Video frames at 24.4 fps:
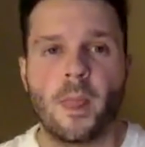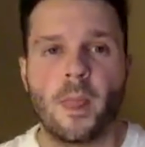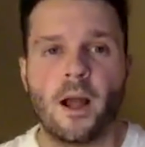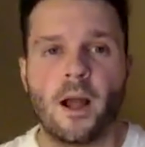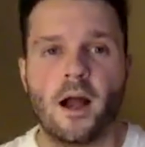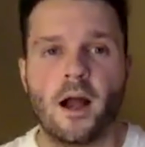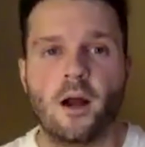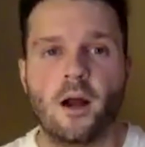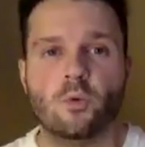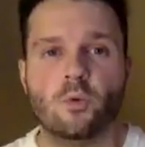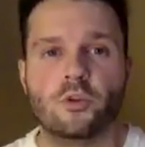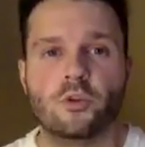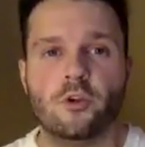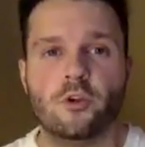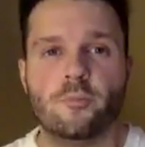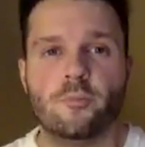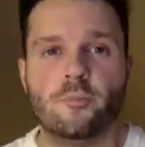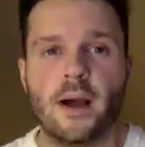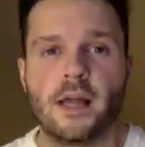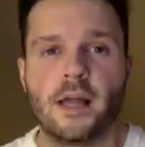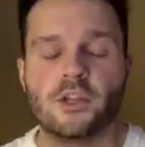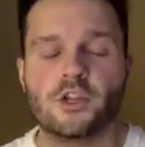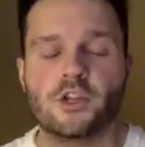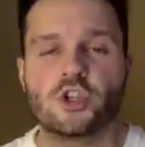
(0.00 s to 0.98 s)
will do
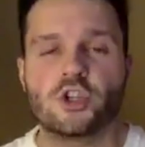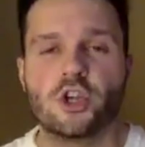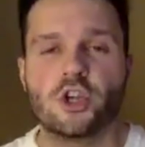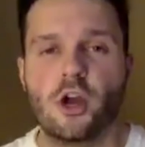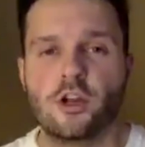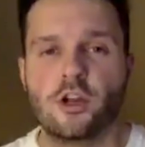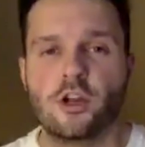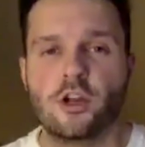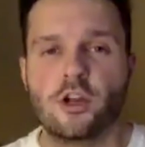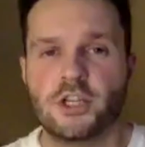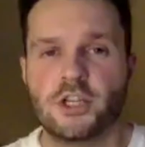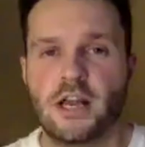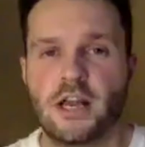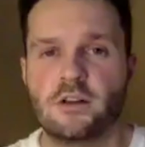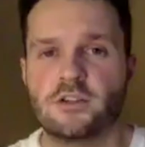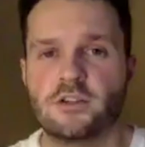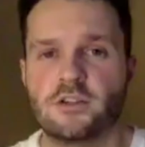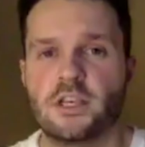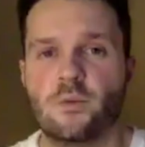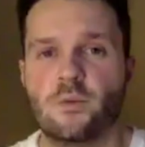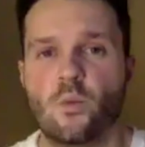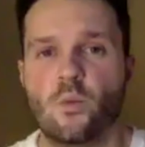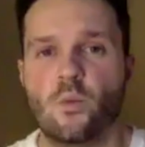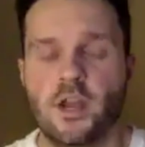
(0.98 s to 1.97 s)
battle at Church
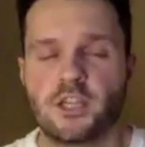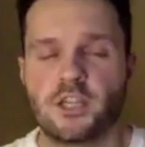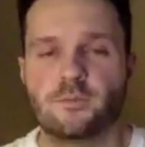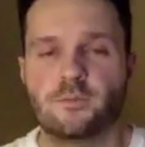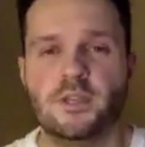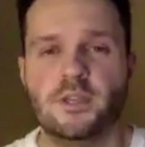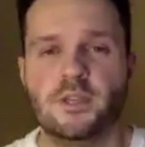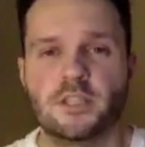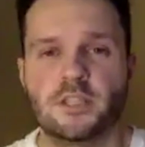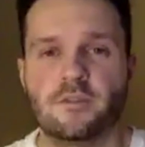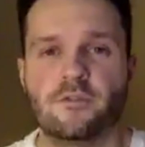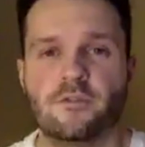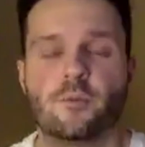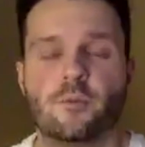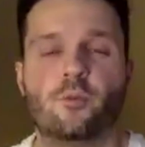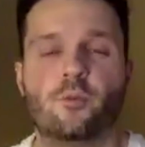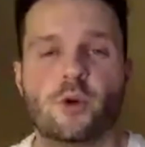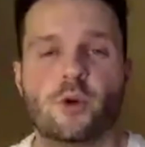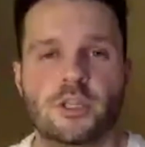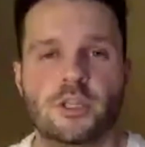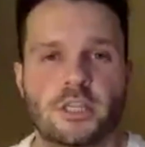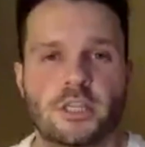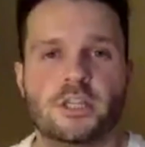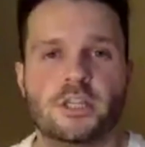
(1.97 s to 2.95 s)
House in Westminster for the
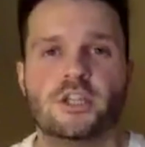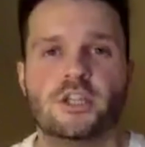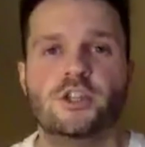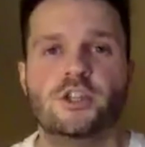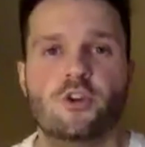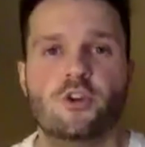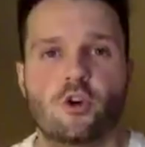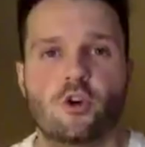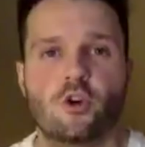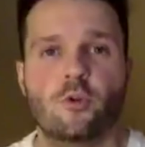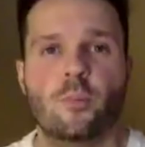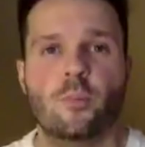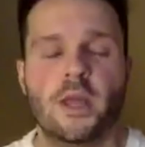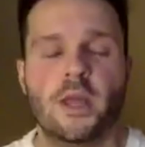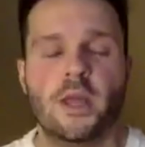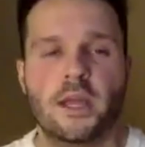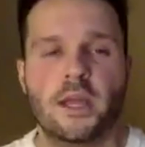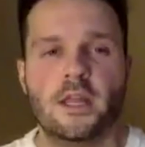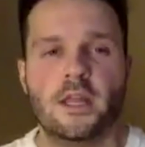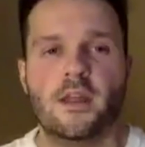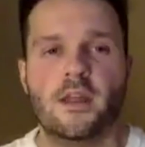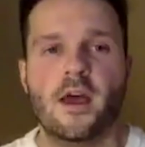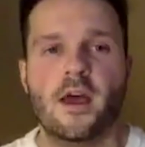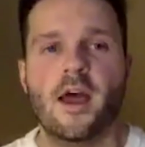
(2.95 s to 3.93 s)
British,
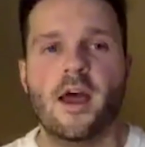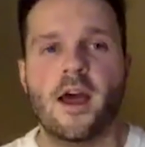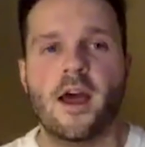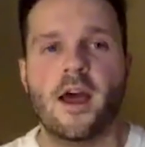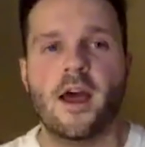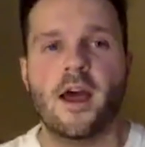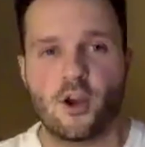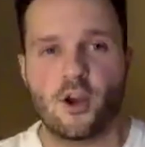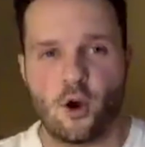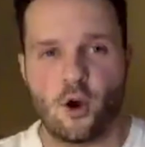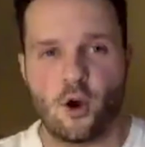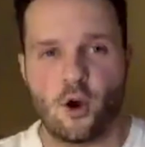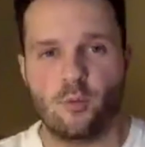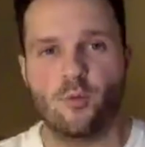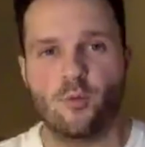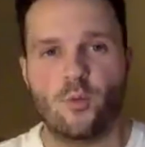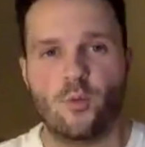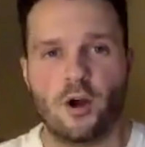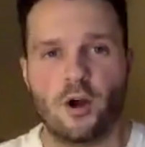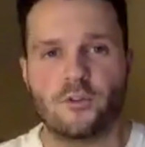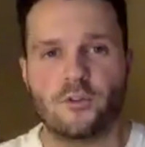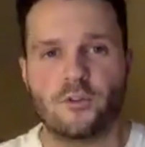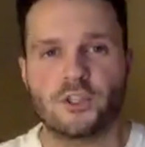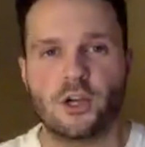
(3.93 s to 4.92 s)
European and
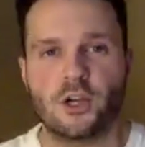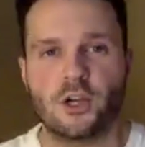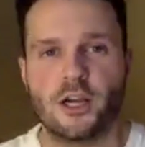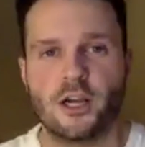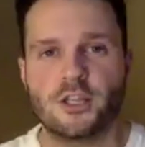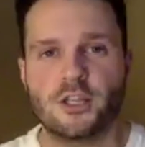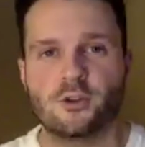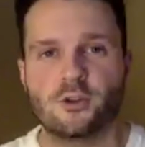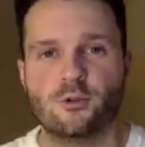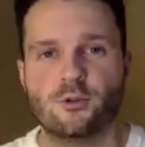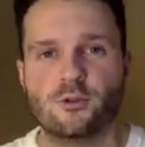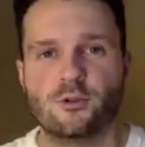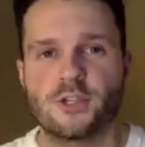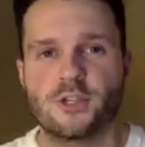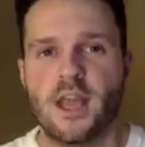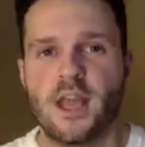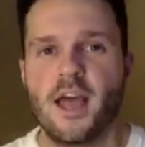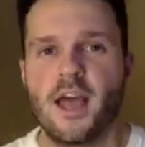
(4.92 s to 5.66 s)
Commonwealth titles.